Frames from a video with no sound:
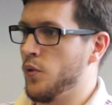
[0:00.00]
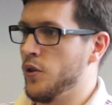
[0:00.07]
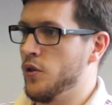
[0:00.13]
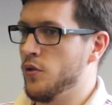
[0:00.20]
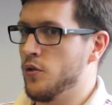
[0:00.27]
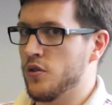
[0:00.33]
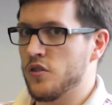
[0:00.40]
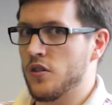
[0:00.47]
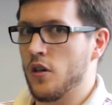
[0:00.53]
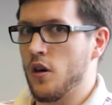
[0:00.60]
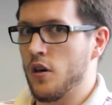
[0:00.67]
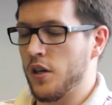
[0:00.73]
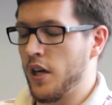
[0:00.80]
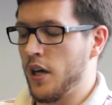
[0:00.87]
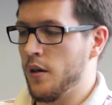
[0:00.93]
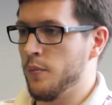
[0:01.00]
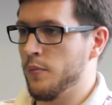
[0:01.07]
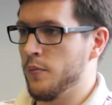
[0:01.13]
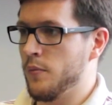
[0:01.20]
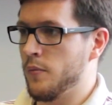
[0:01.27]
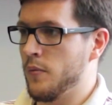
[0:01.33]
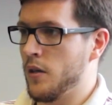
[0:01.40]
We used the
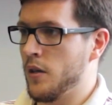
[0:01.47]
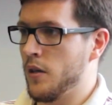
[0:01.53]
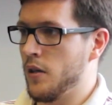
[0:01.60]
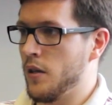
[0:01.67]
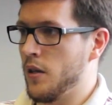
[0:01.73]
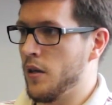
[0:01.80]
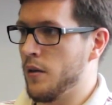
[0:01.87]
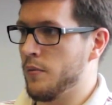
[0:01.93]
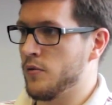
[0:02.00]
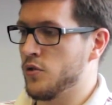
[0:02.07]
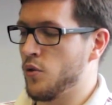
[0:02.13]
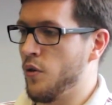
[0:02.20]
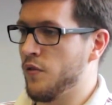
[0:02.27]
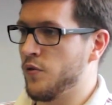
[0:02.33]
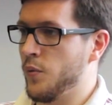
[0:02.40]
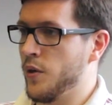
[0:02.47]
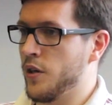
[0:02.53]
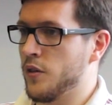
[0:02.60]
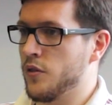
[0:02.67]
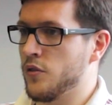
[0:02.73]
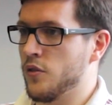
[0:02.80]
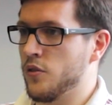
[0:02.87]
ArtCAM
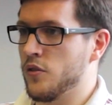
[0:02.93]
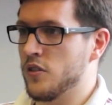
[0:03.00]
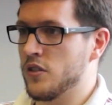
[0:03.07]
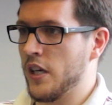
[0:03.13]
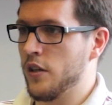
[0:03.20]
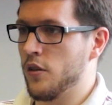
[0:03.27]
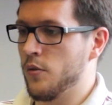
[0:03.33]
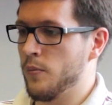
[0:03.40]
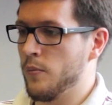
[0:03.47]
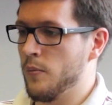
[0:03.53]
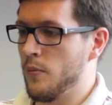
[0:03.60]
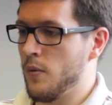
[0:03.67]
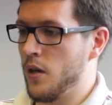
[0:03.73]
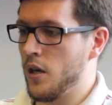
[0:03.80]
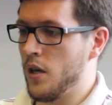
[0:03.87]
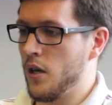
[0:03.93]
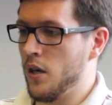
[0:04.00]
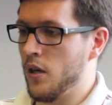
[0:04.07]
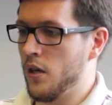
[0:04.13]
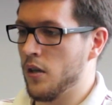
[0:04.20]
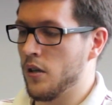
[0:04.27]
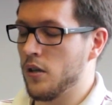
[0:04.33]
software to design them
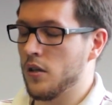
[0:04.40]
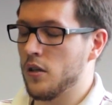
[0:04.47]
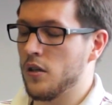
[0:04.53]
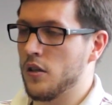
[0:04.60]
a